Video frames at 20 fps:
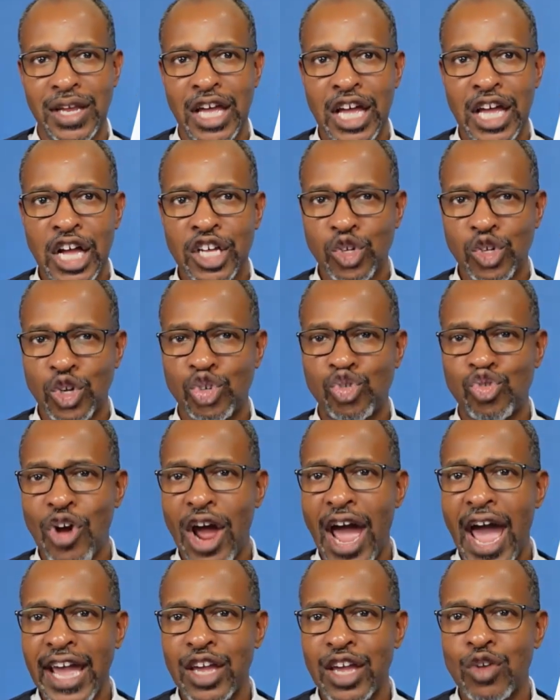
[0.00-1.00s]
So the
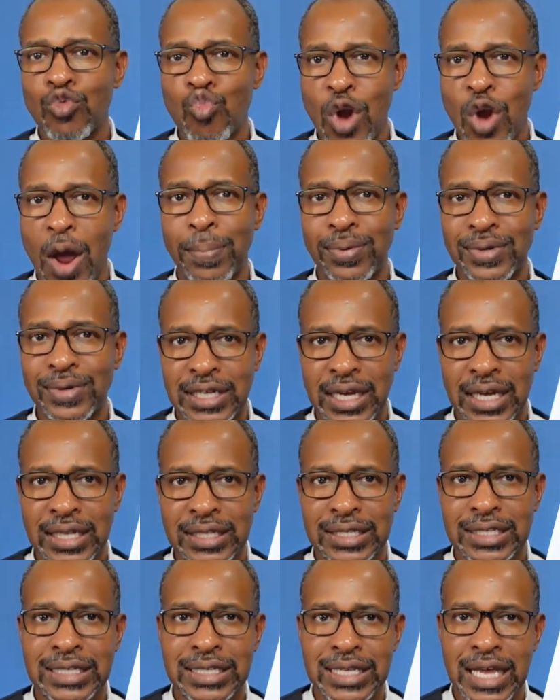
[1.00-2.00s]
dragon represents
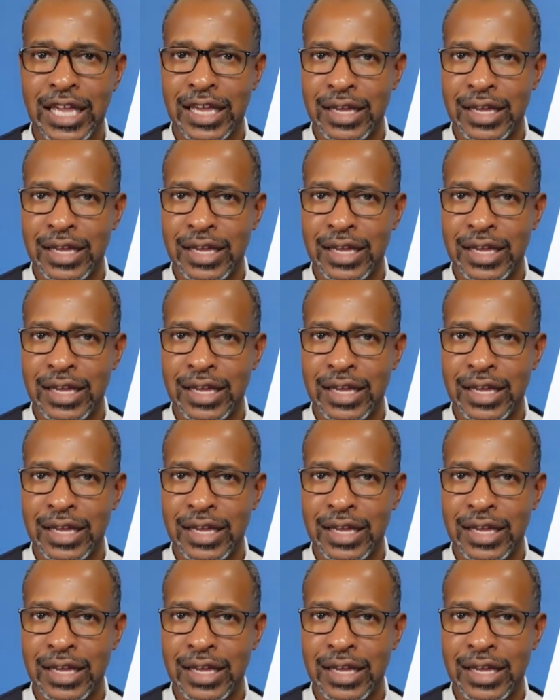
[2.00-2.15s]
Satan.